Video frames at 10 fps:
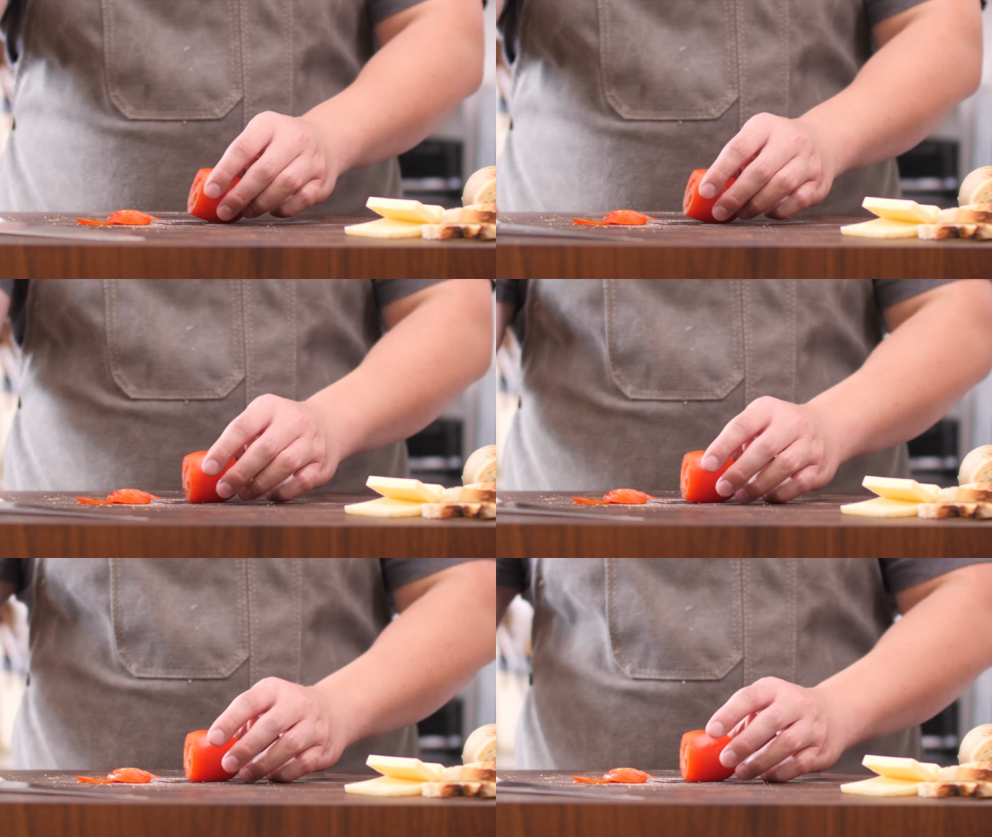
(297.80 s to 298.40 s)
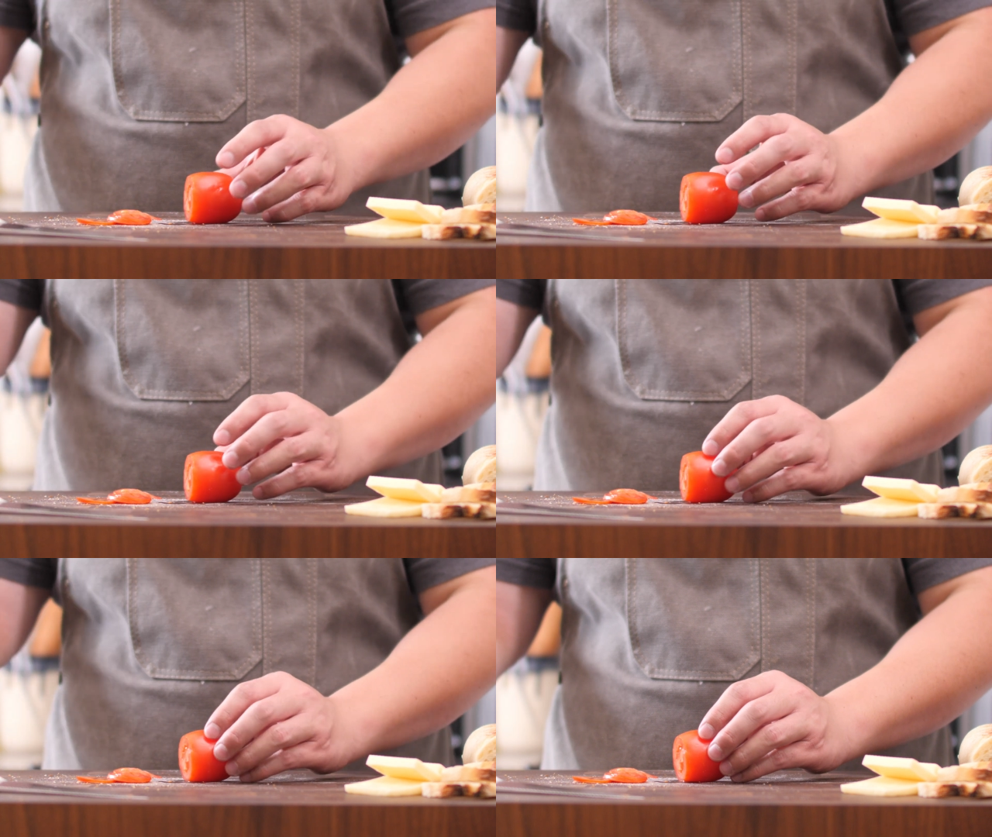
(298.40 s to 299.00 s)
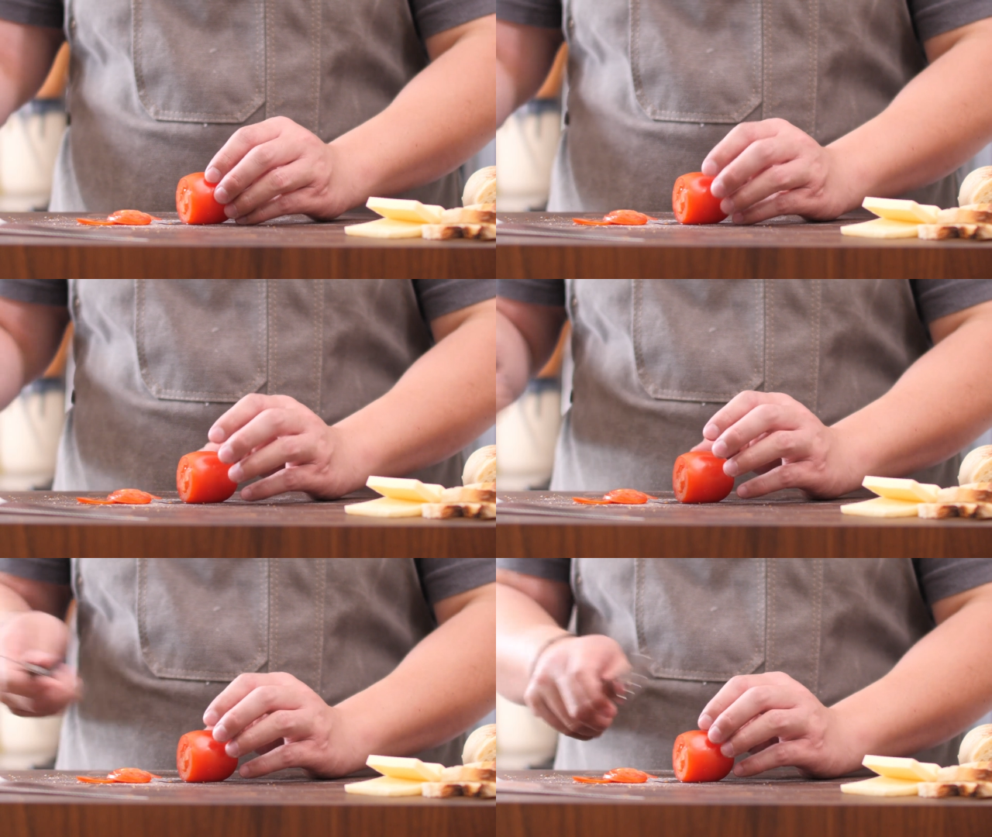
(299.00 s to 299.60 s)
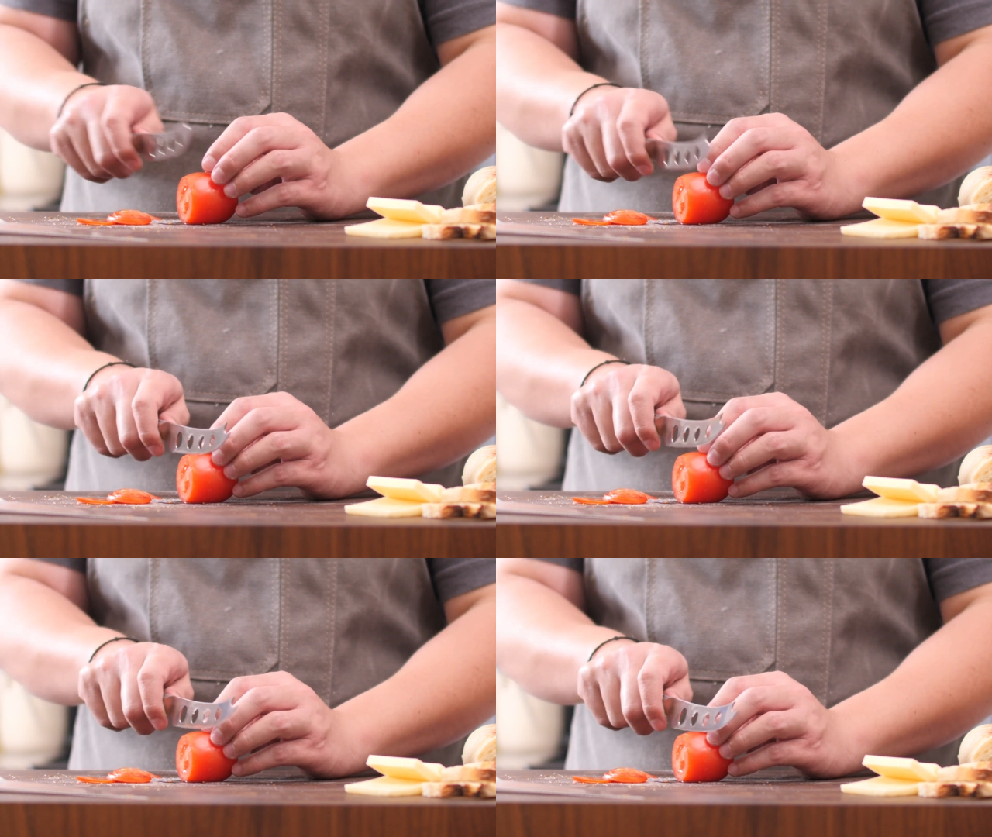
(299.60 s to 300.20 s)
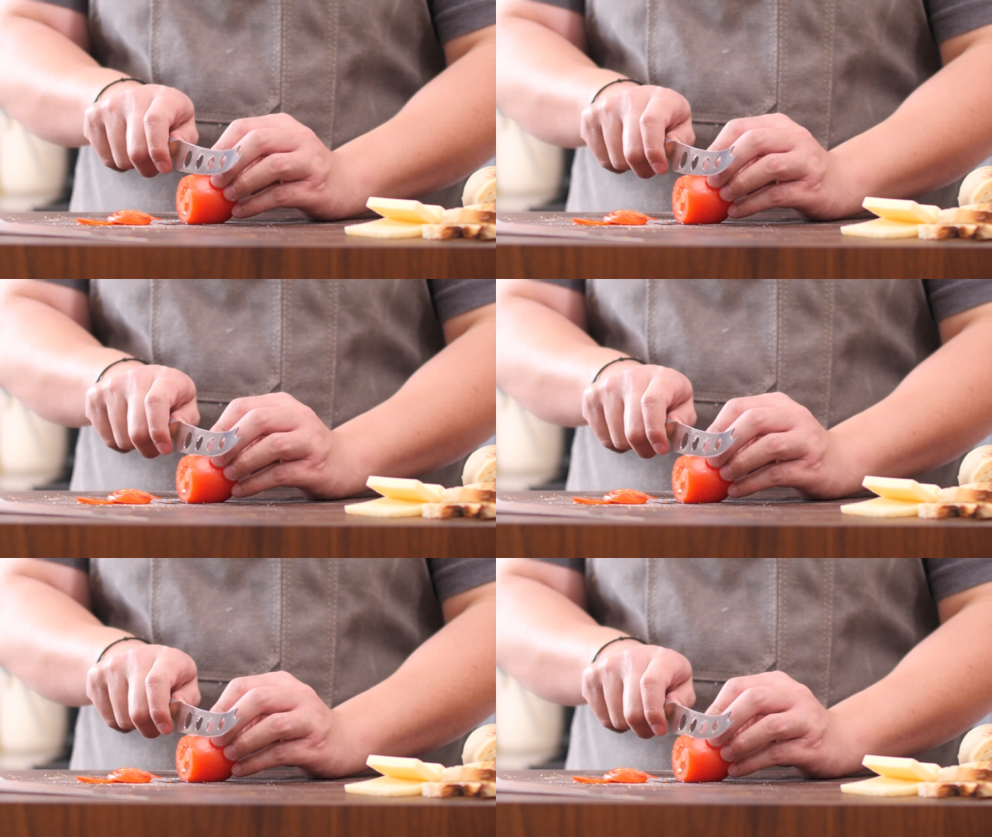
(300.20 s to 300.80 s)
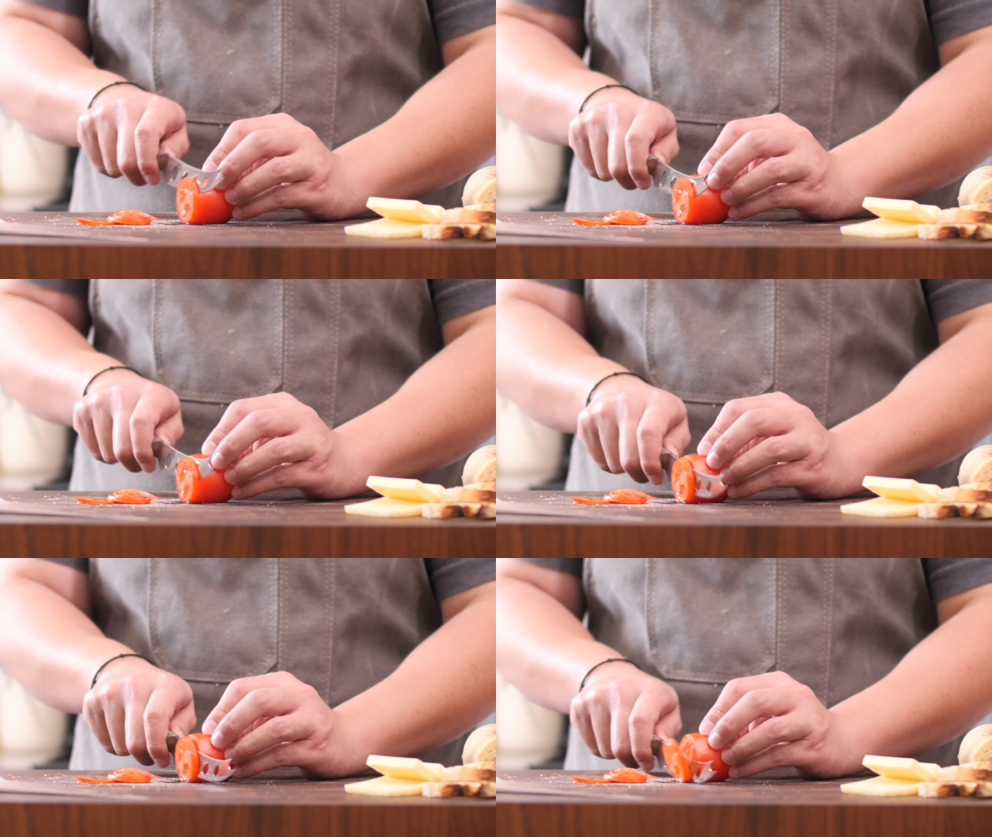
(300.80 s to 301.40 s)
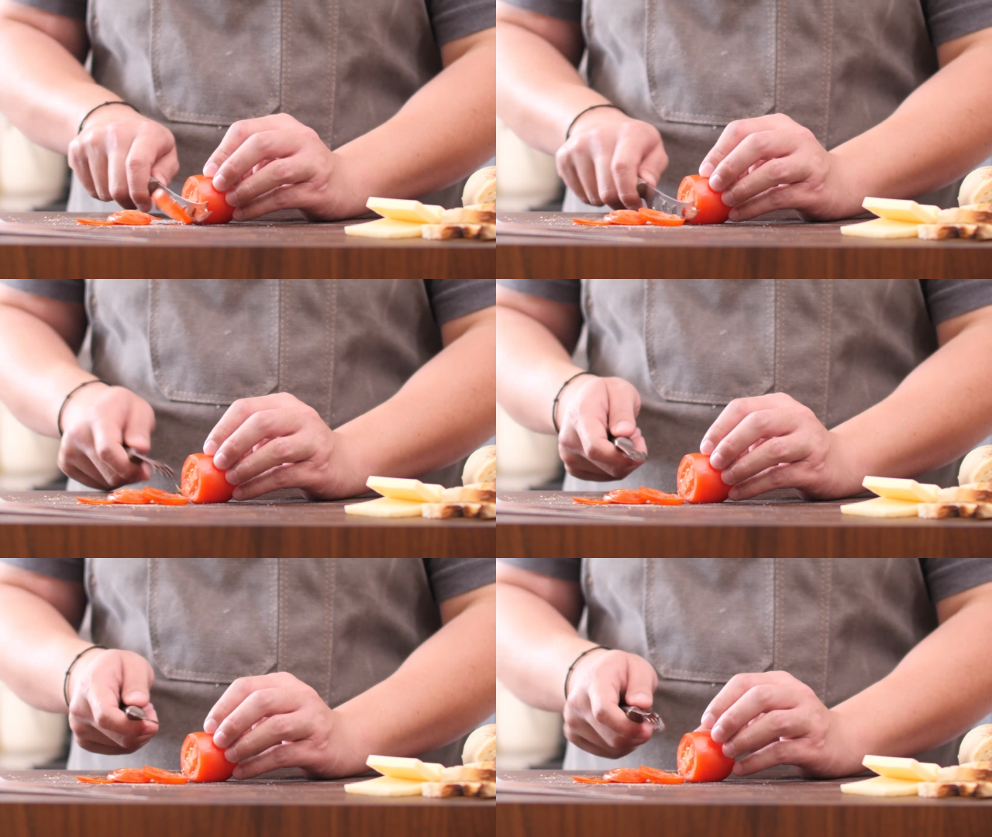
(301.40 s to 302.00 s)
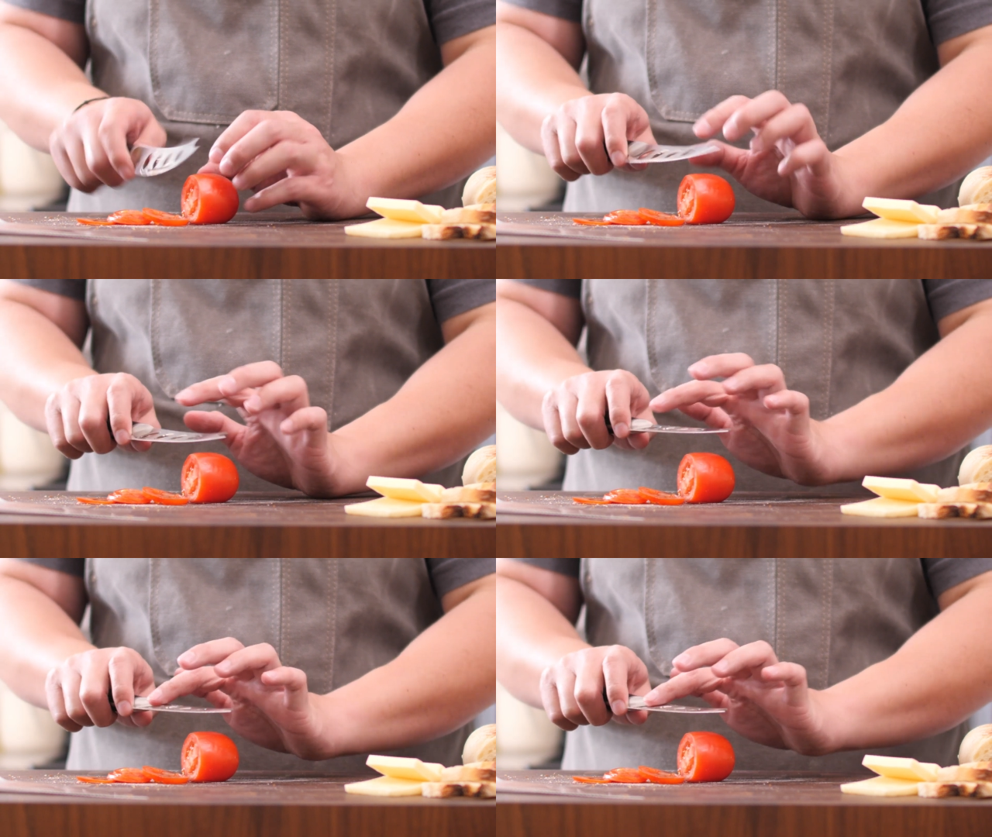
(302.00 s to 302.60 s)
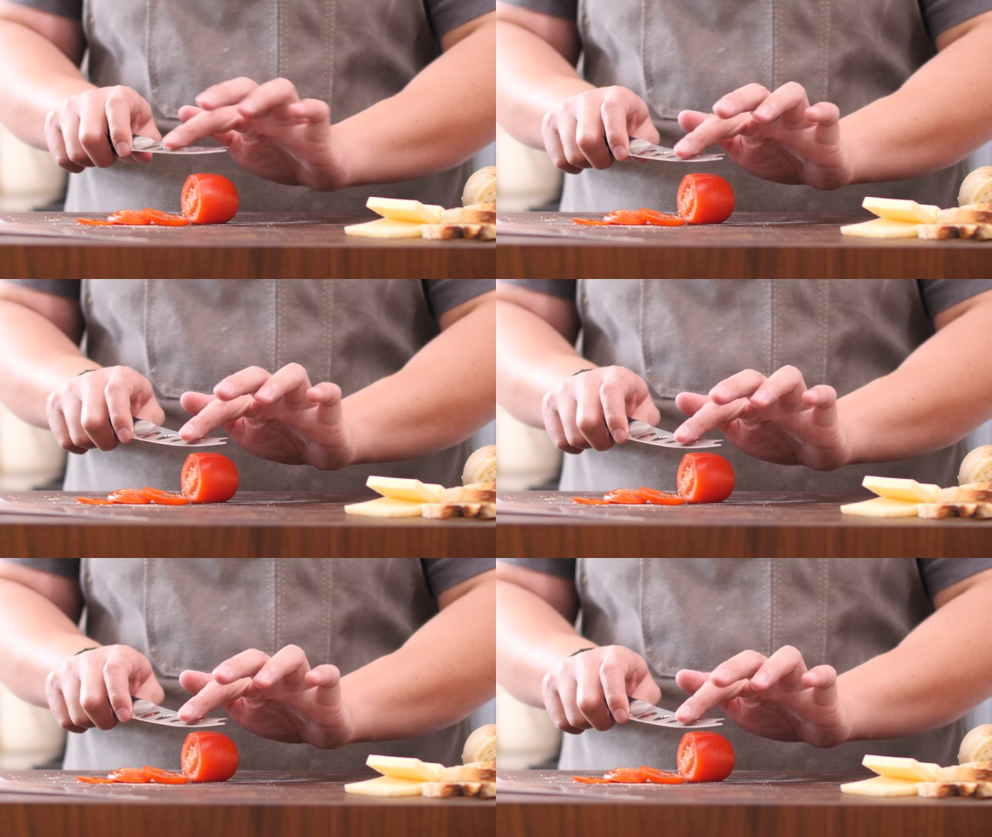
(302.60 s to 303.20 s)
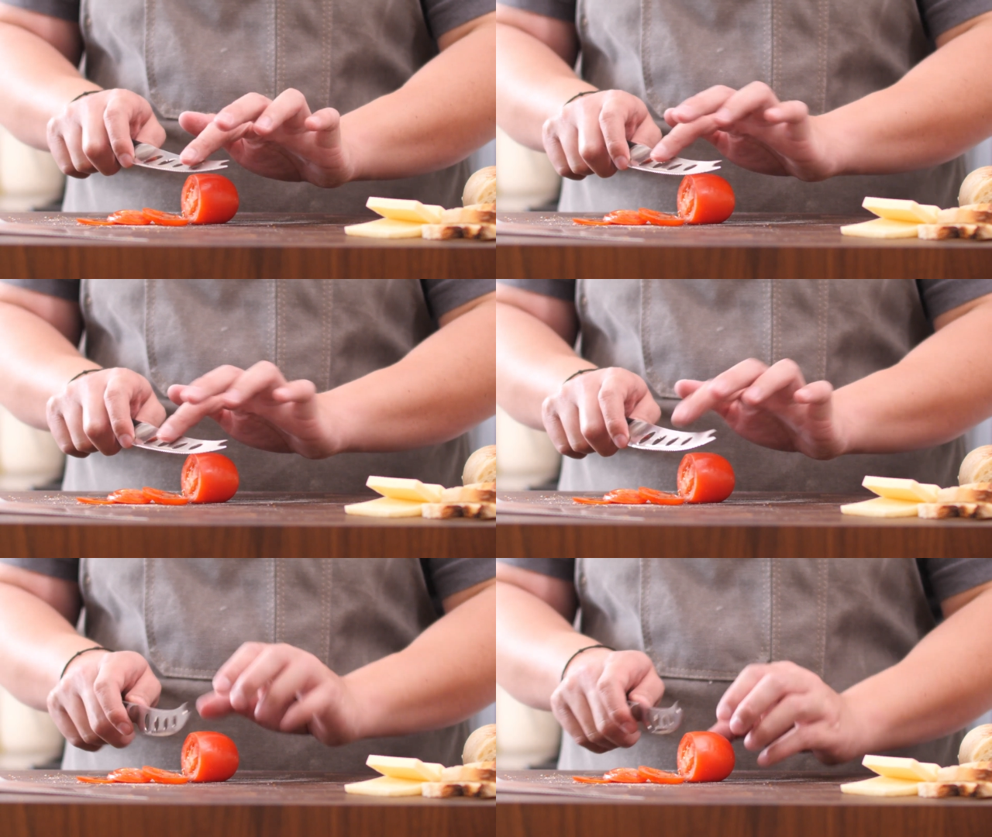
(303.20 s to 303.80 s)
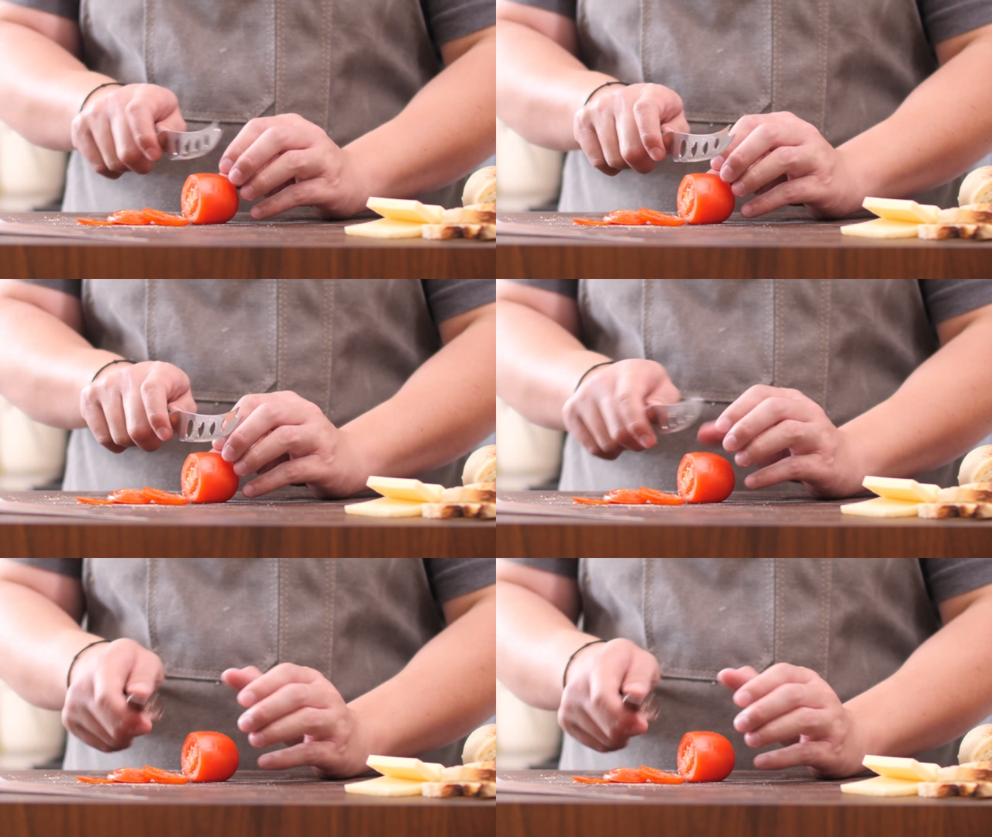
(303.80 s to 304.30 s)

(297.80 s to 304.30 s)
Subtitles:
No face is visible, so there are no lips to read.